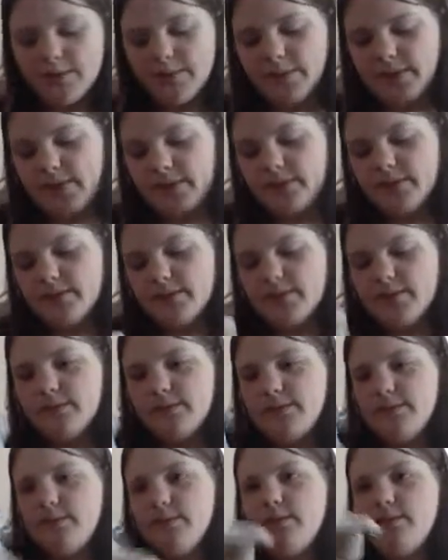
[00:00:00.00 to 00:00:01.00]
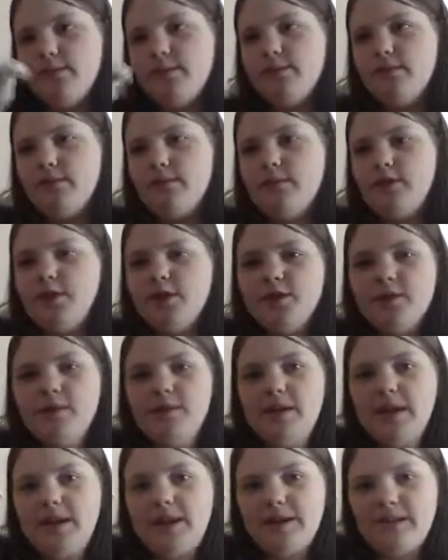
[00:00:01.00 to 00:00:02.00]
but here's
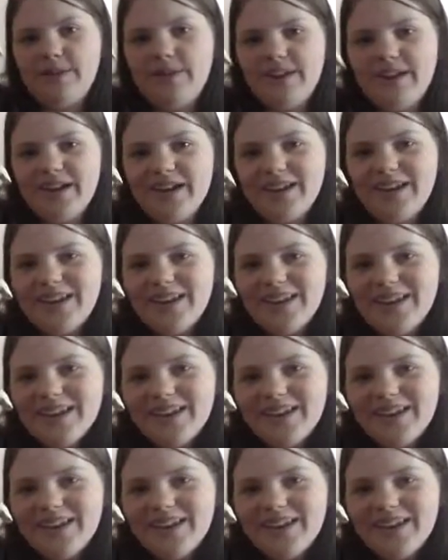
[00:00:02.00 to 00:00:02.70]
my guinea pig.